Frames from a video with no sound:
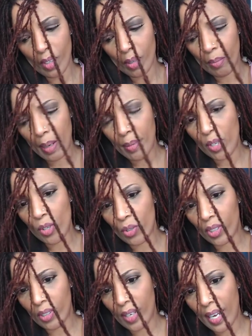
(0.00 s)
Baby, you
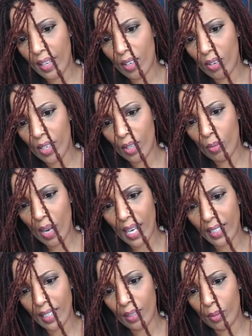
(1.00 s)
doing okay though?
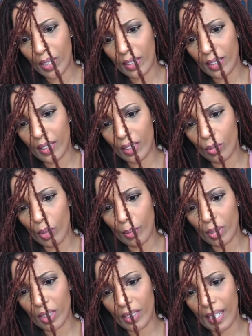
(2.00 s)
Otherwise, I didn't want to interrupt
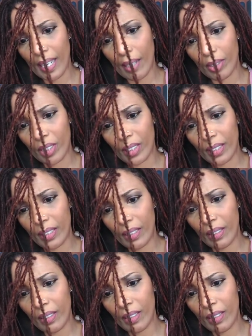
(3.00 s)
your day. I was just.